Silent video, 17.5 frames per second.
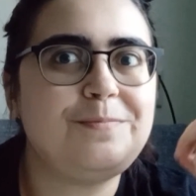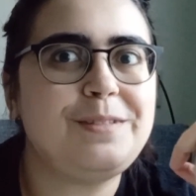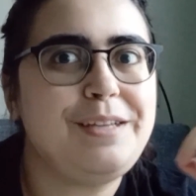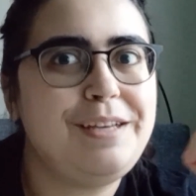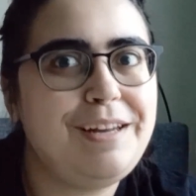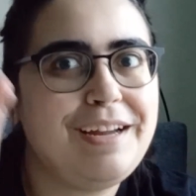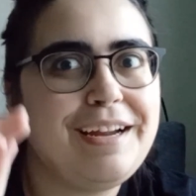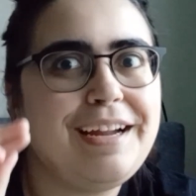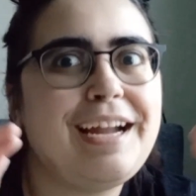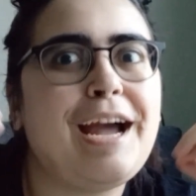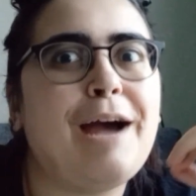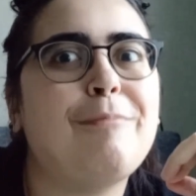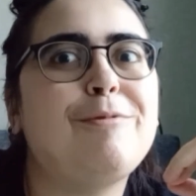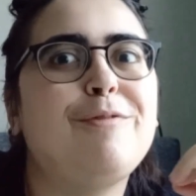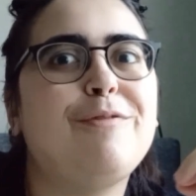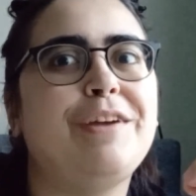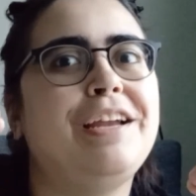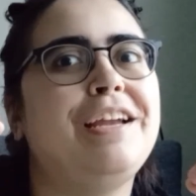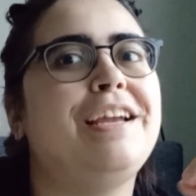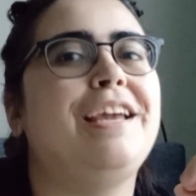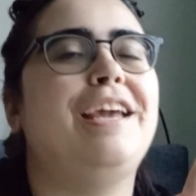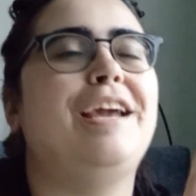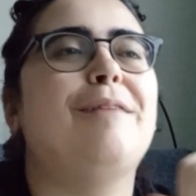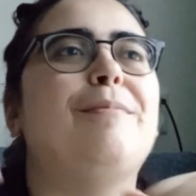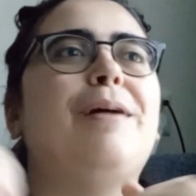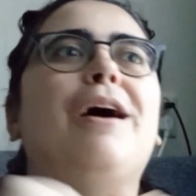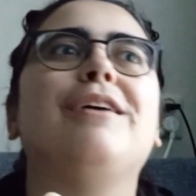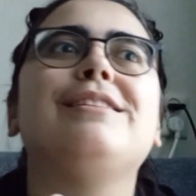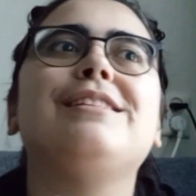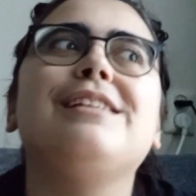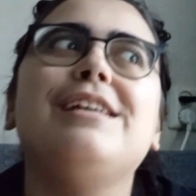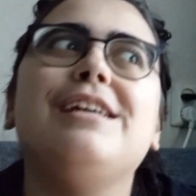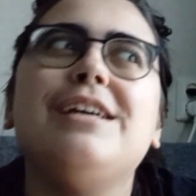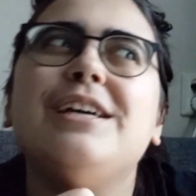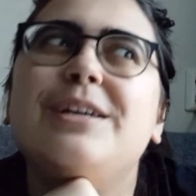like kept thinking about,
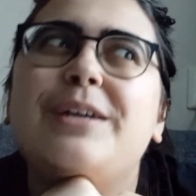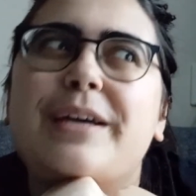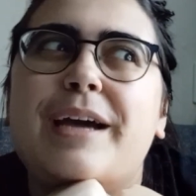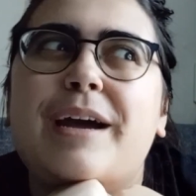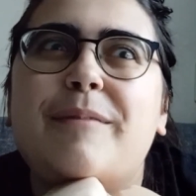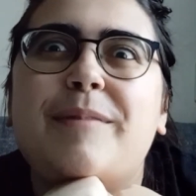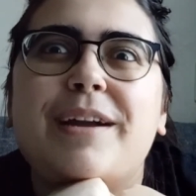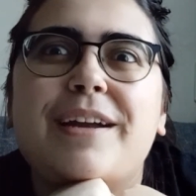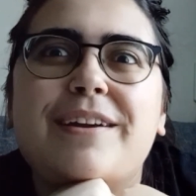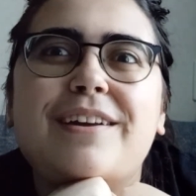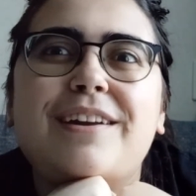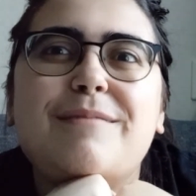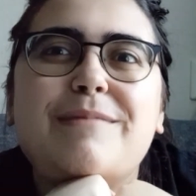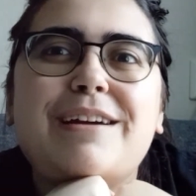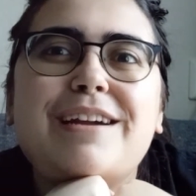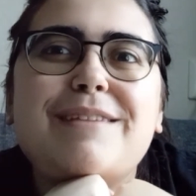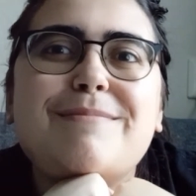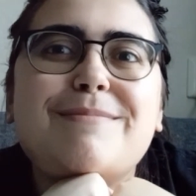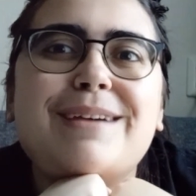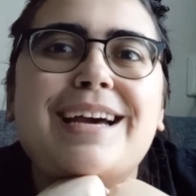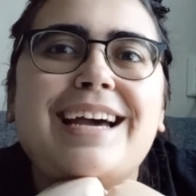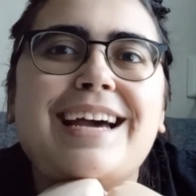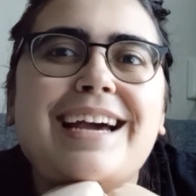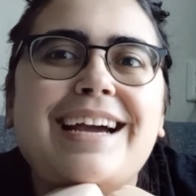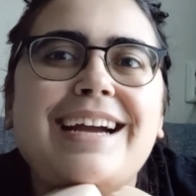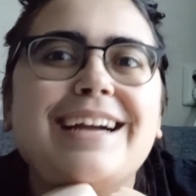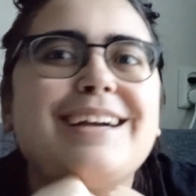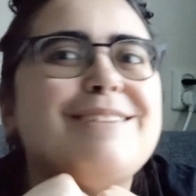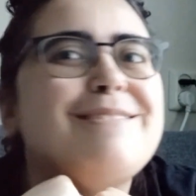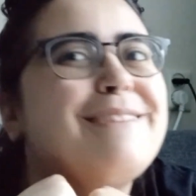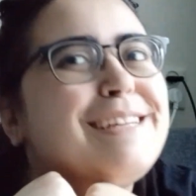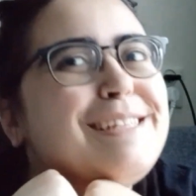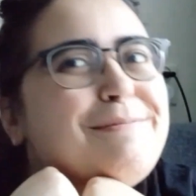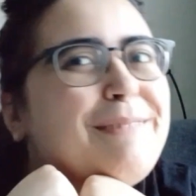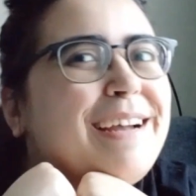am I gonna buy a bag?
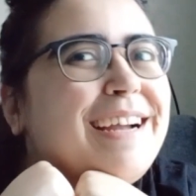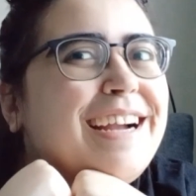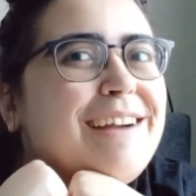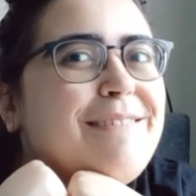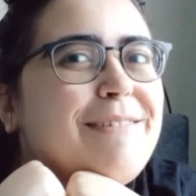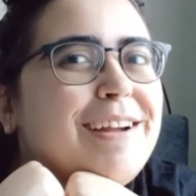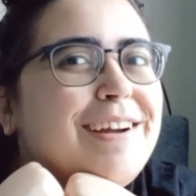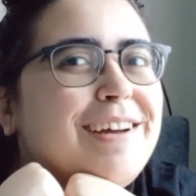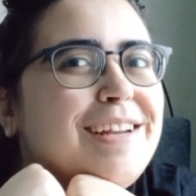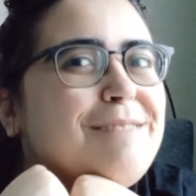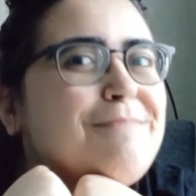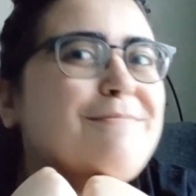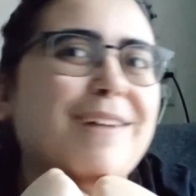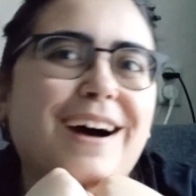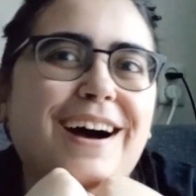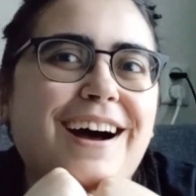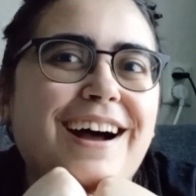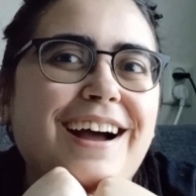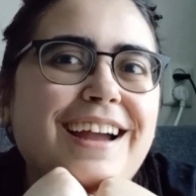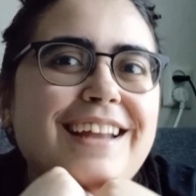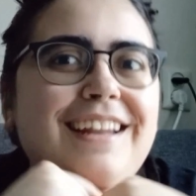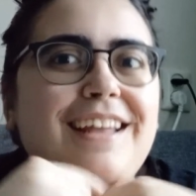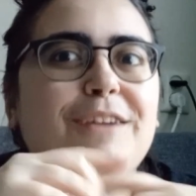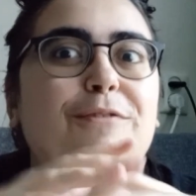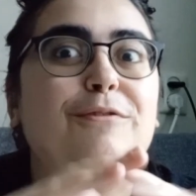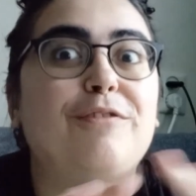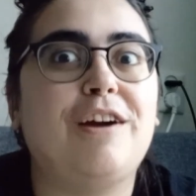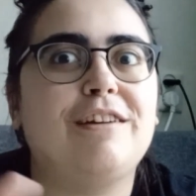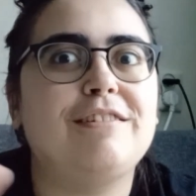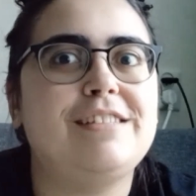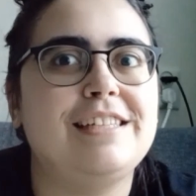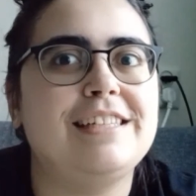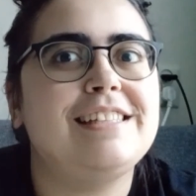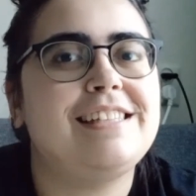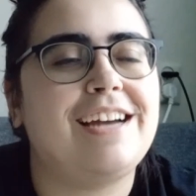Which bag am I gonna buy? Like throughout
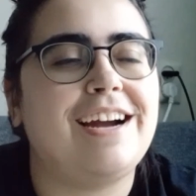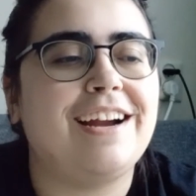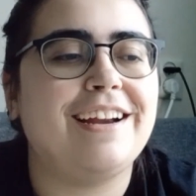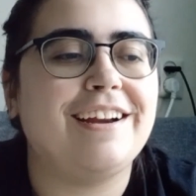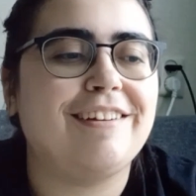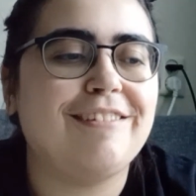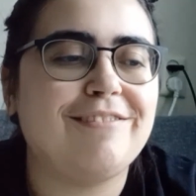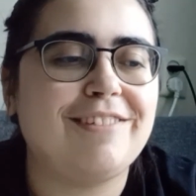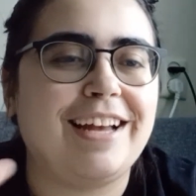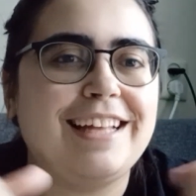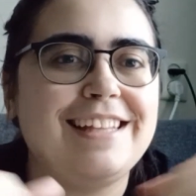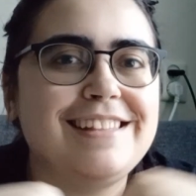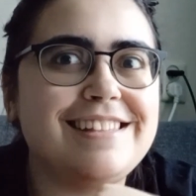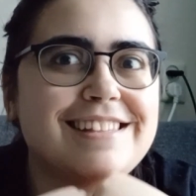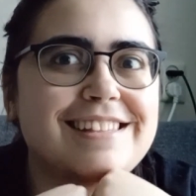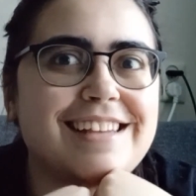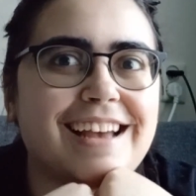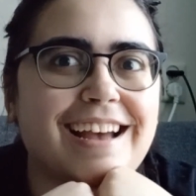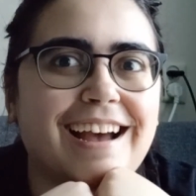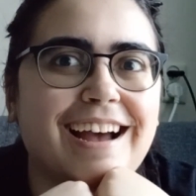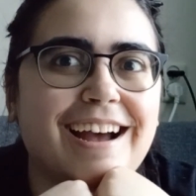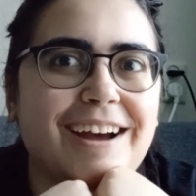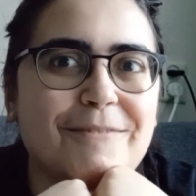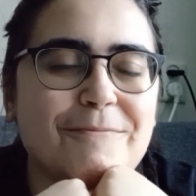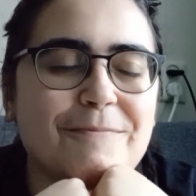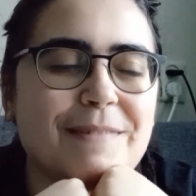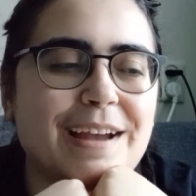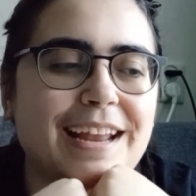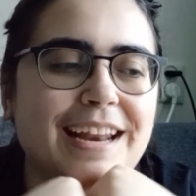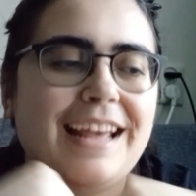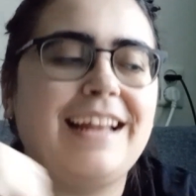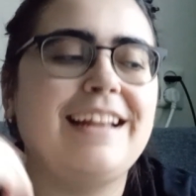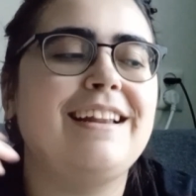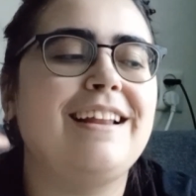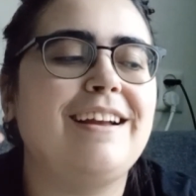the entire event. And
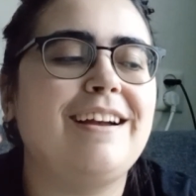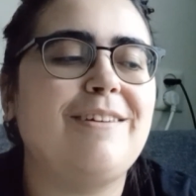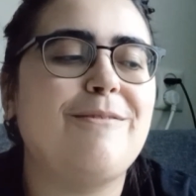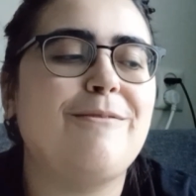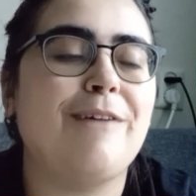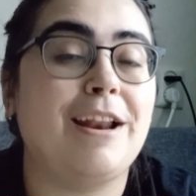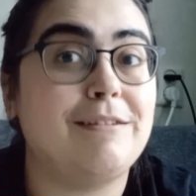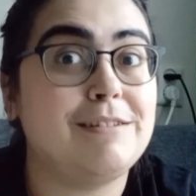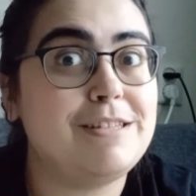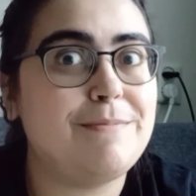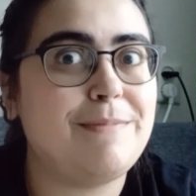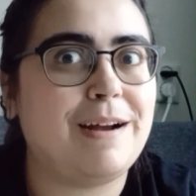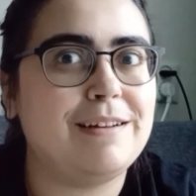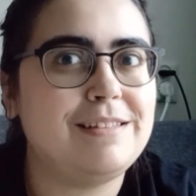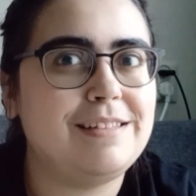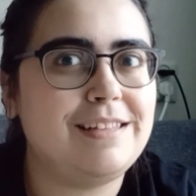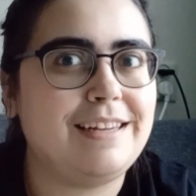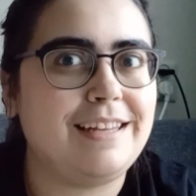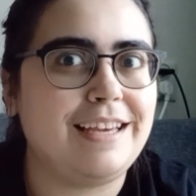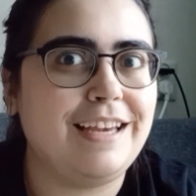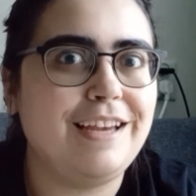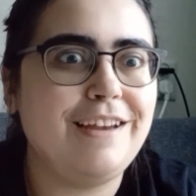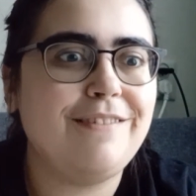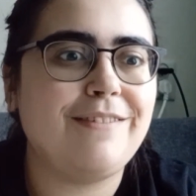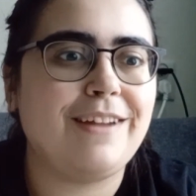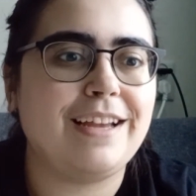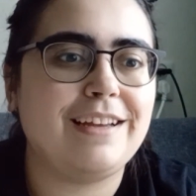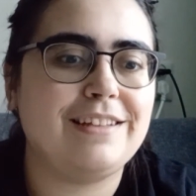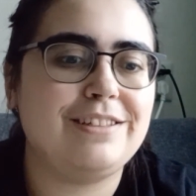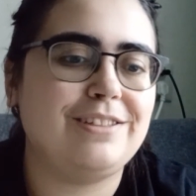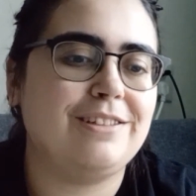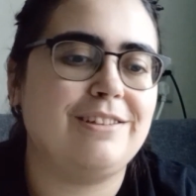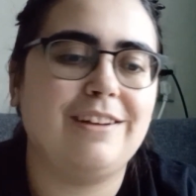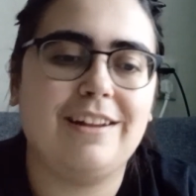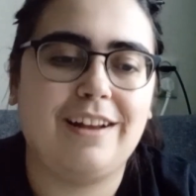then when I was about to leave, like
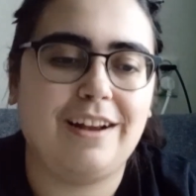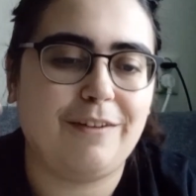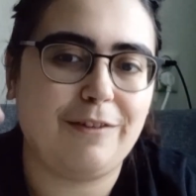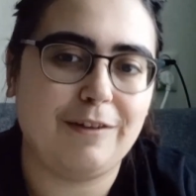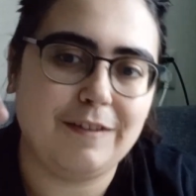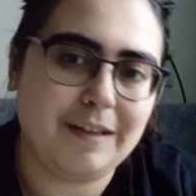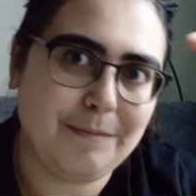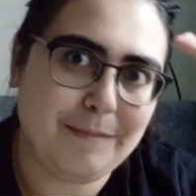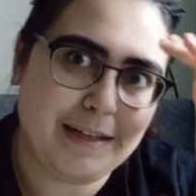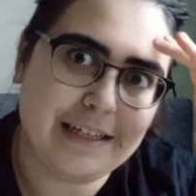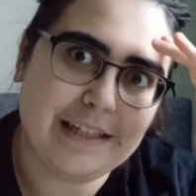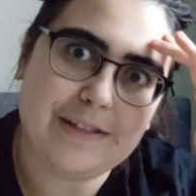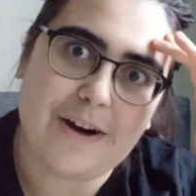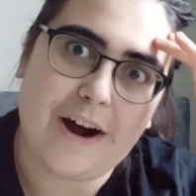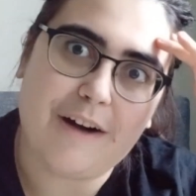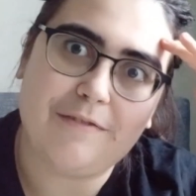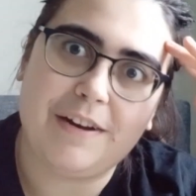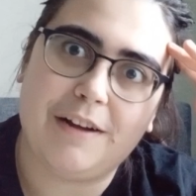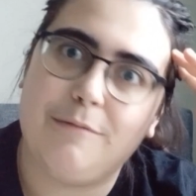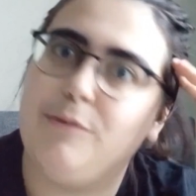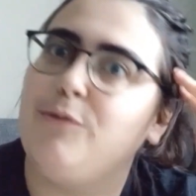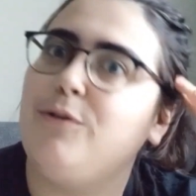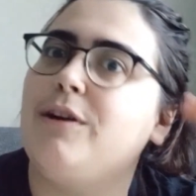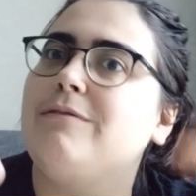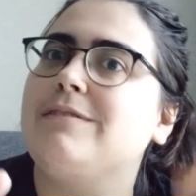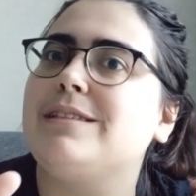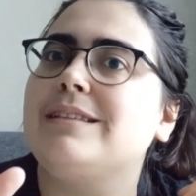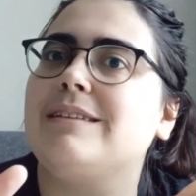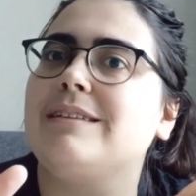15 minutes or half an hour before